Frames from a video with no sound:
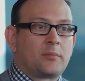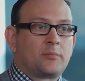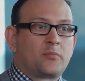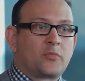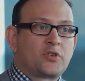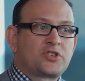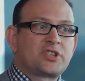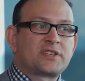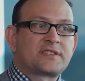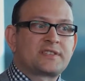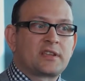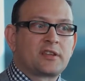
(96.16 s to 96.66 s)

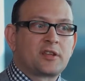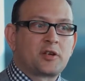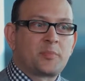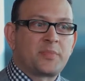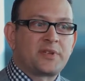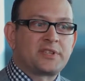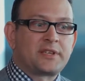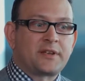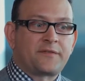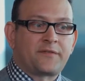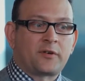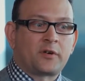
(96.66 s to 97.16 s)
which is a little
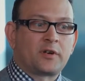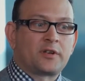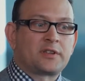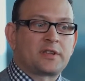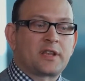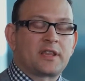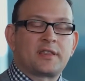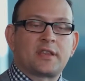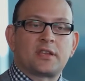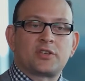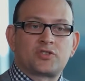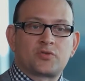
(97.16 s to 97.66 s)
bit different
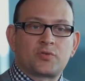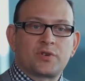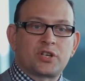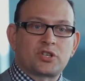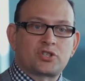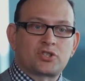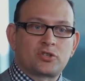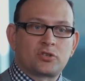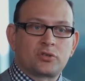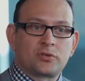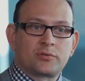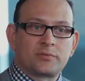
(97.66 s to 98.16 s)
than the
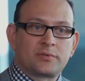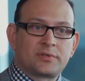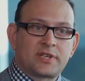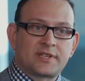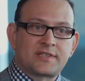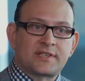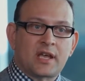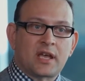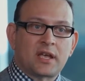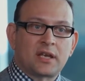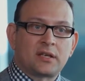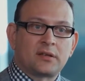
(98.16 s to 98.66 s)
traditional
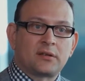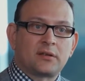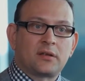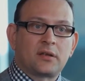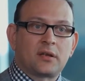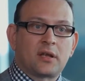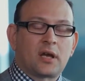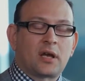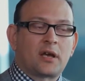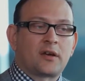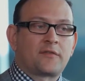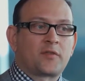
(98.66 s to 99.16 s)
design
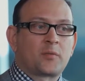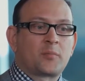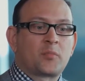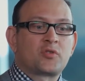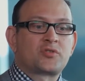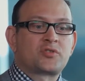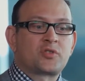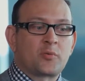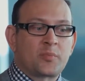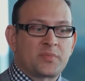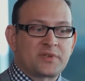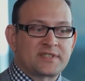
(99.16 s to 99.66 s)
for
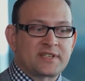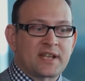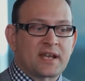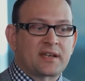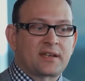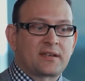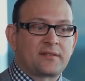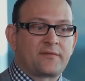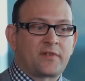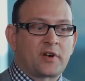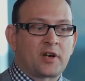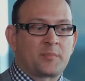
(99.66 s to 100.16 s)
most
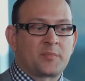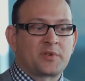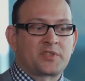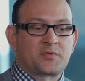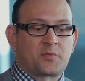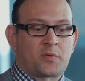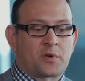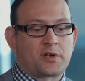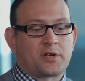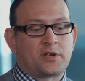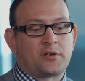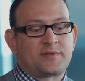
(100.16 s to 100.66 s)
OpenStack
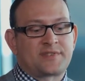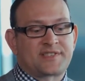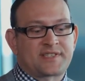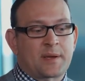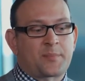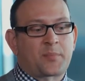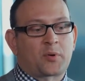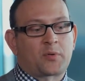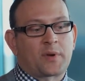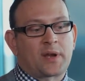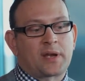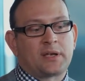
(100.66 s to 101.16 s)
environments where you
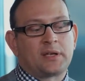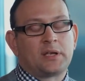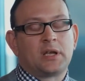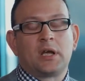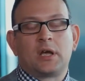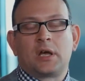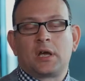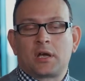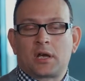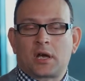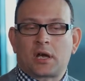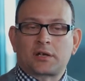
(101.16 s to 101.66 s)
separate
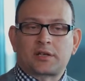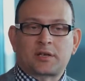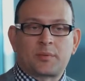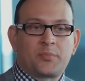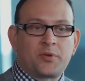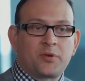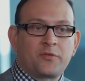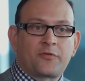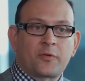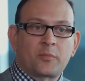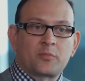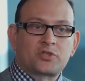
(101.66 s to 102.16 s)

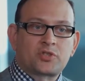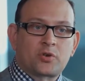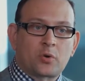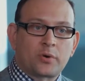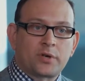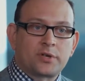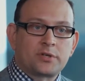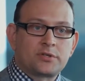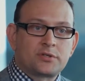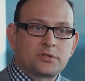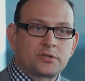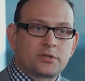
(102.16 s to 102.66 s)
compute from
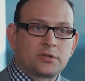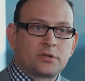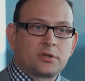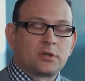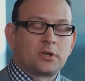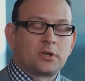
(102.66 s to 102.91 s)
storage.